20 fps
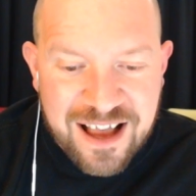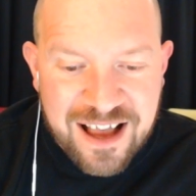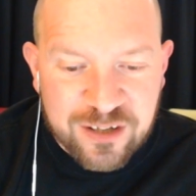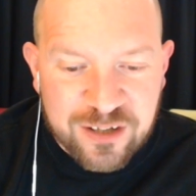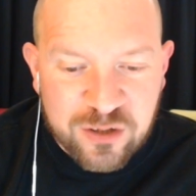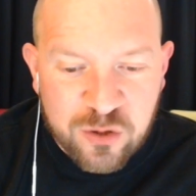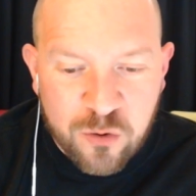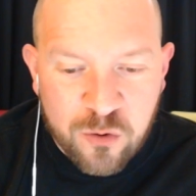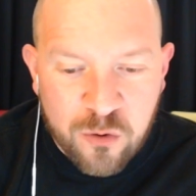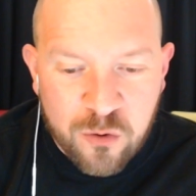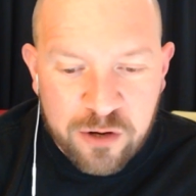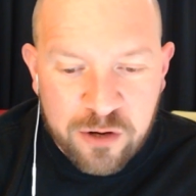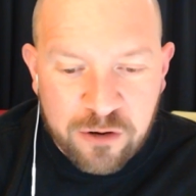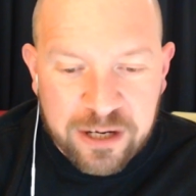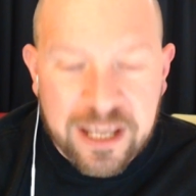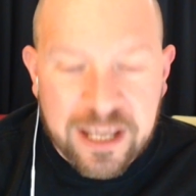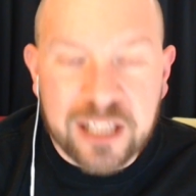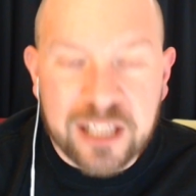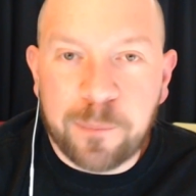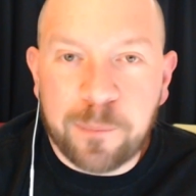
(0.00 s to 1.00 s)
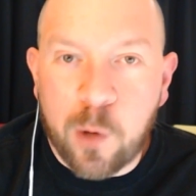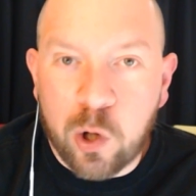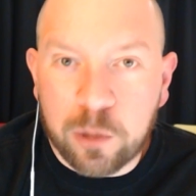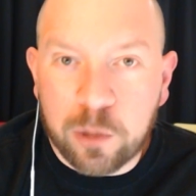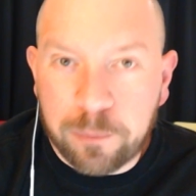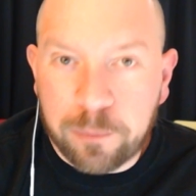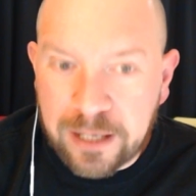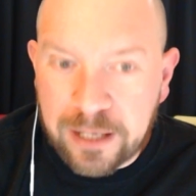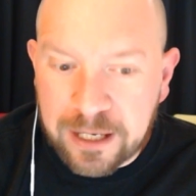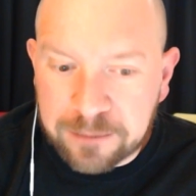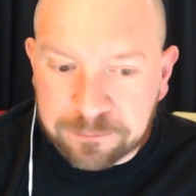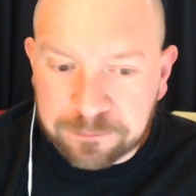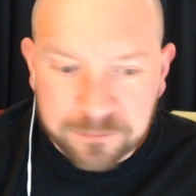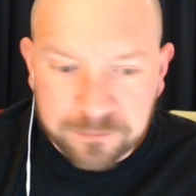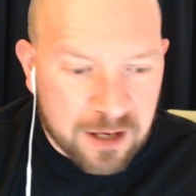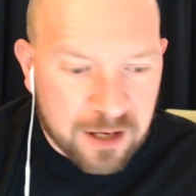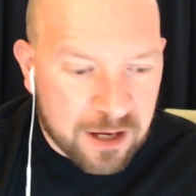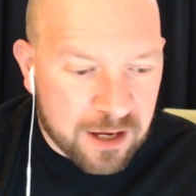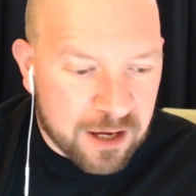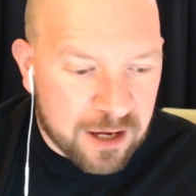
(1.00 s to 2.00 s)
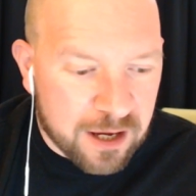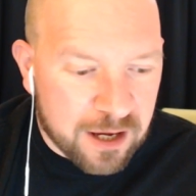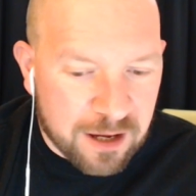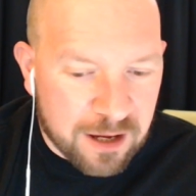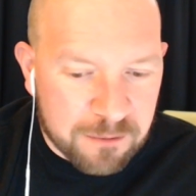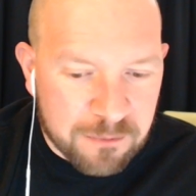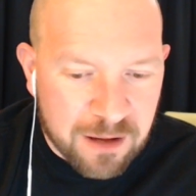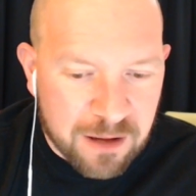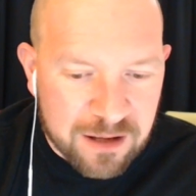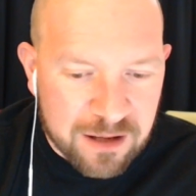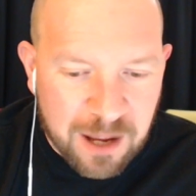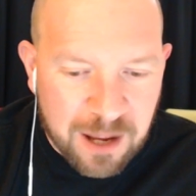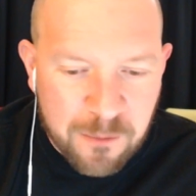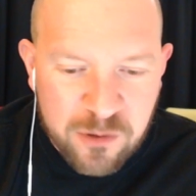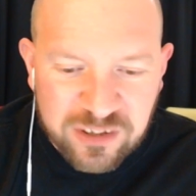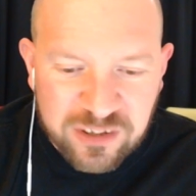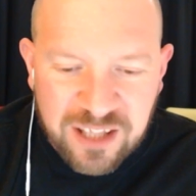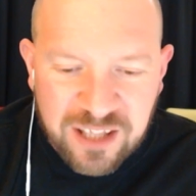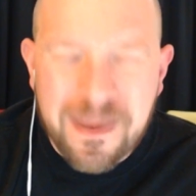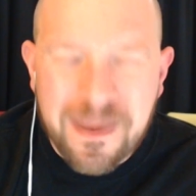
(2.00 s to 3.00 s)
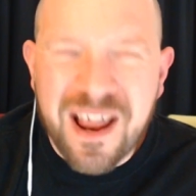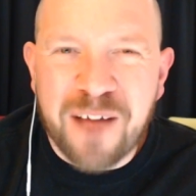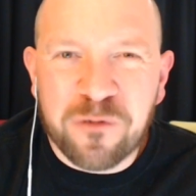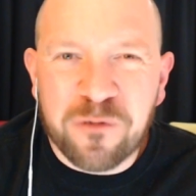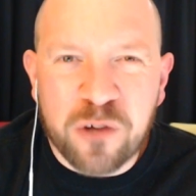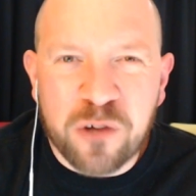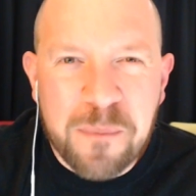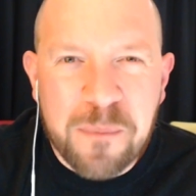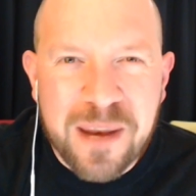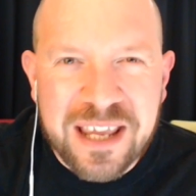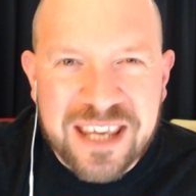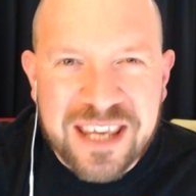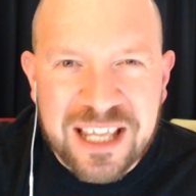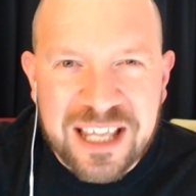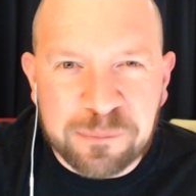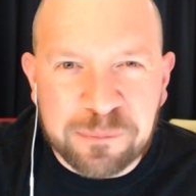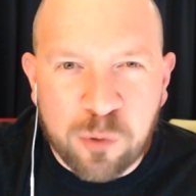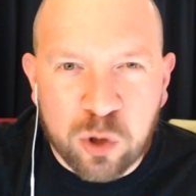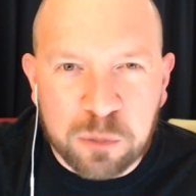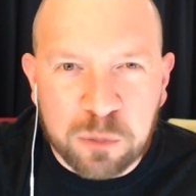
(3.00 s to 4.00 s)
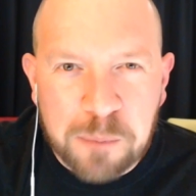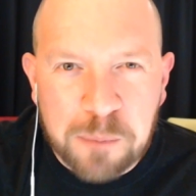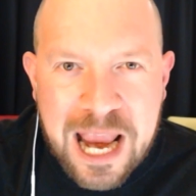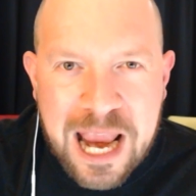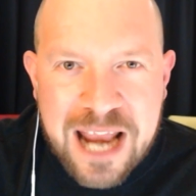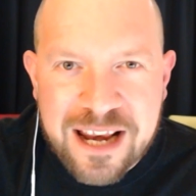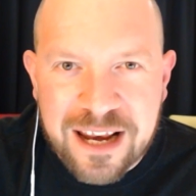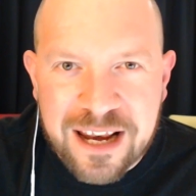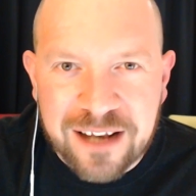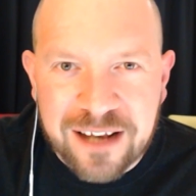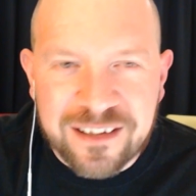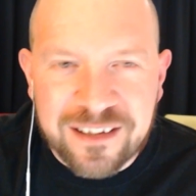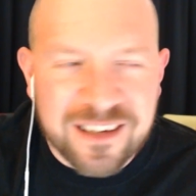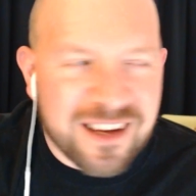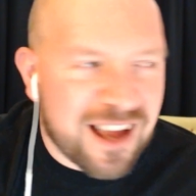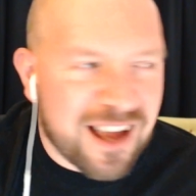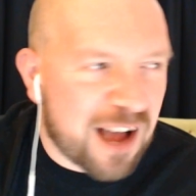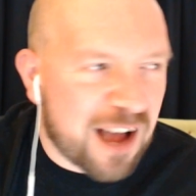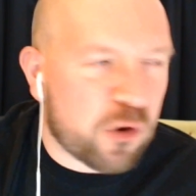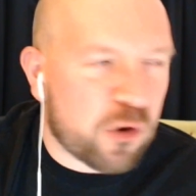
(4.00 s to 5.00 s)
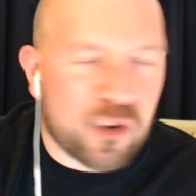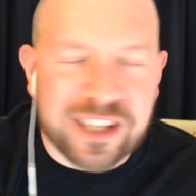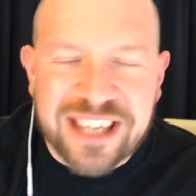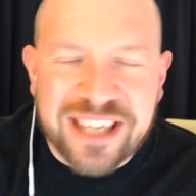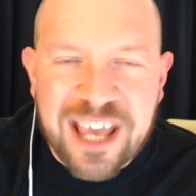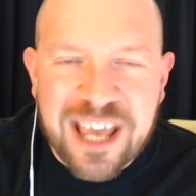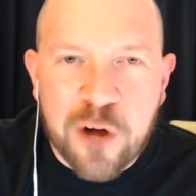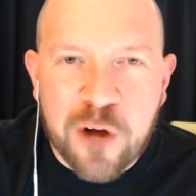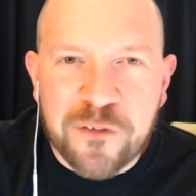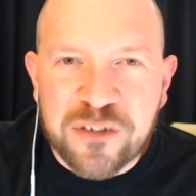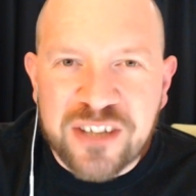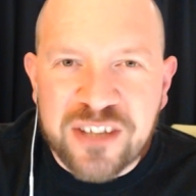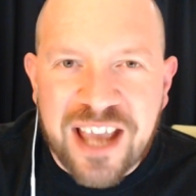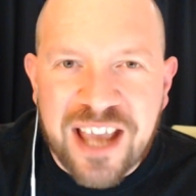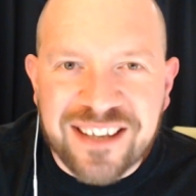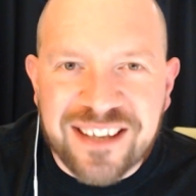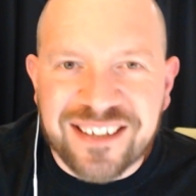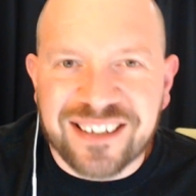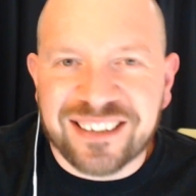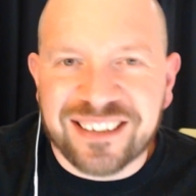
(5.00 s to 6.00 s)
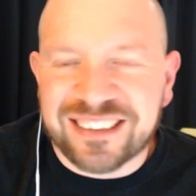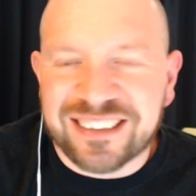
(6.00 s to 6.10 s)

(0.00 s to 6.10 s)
So you're a Guild Ball player. I must admit, I've done a bit of Guild Ball painting. I've got the kickoff set.